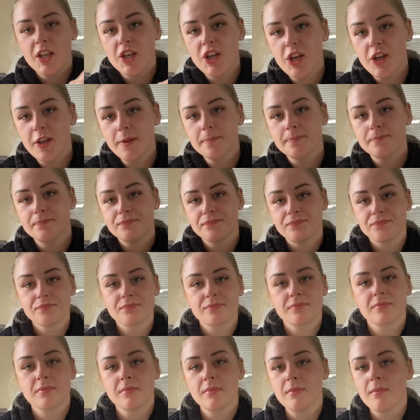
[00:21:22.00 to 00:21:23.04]
You know,
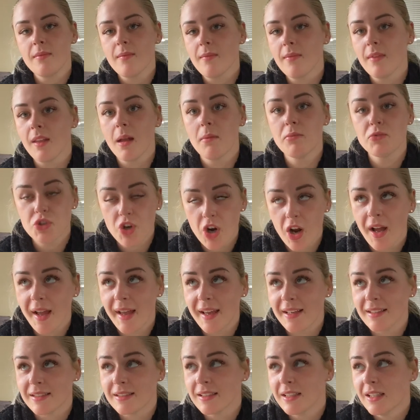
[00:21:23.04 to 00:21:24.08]
I'm
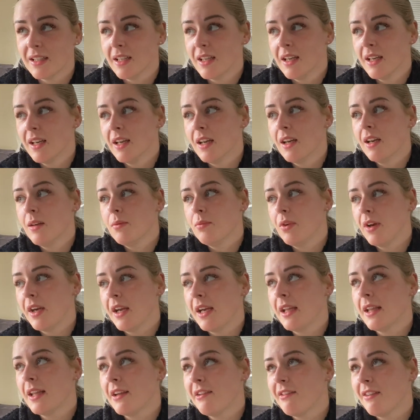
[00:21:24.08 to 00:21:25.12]
trying.
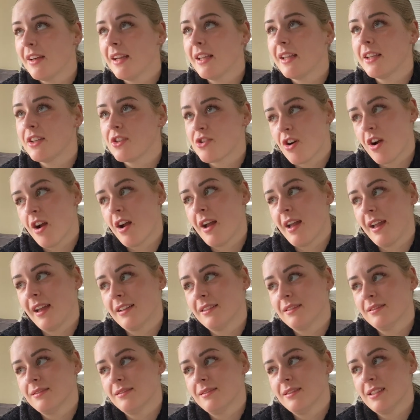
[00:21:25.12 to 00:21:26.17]
Really, really
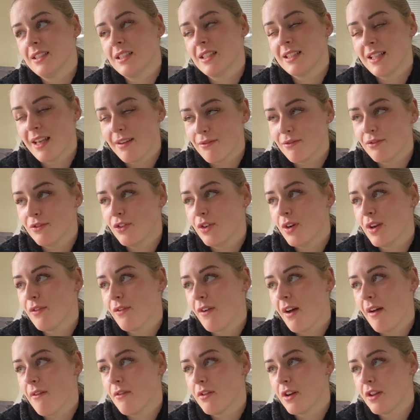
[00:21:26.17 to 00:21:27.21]
trying. It's 11:45
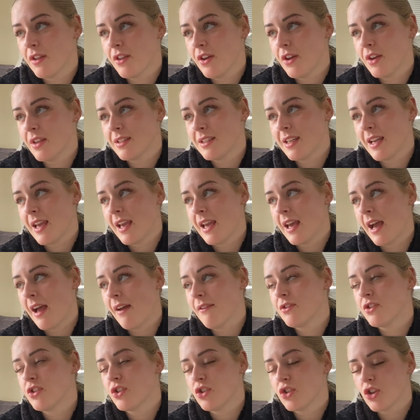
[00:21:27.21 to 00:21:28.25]
on a Thursday. I
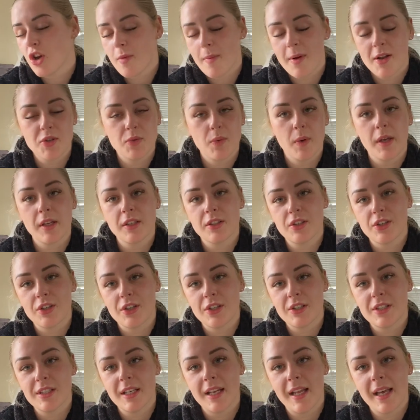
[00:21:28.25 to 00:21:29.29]
have so much work to
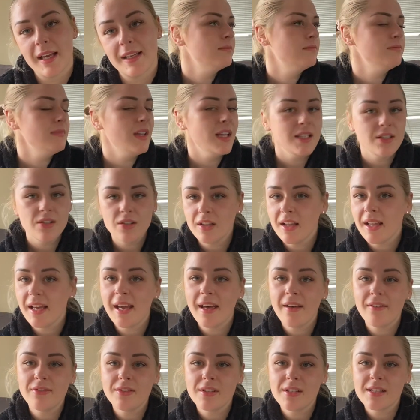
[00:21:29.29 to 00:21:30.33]
do today. That's all I
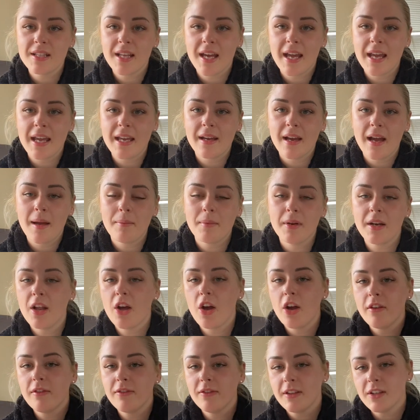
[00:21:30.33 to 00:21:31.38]
have to say. I'm going to
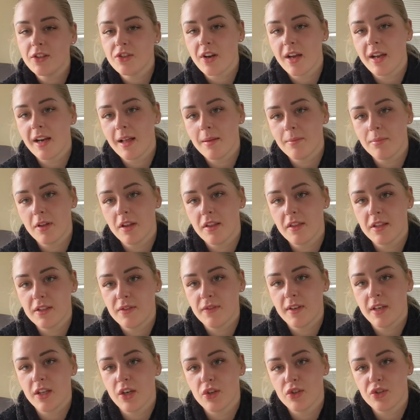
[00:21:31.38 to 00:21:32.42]
hopefully try and upload this
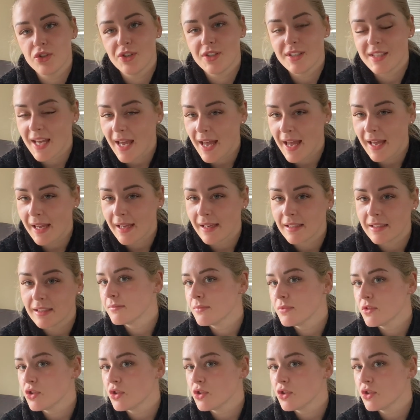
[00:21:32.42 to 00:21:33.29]
video today.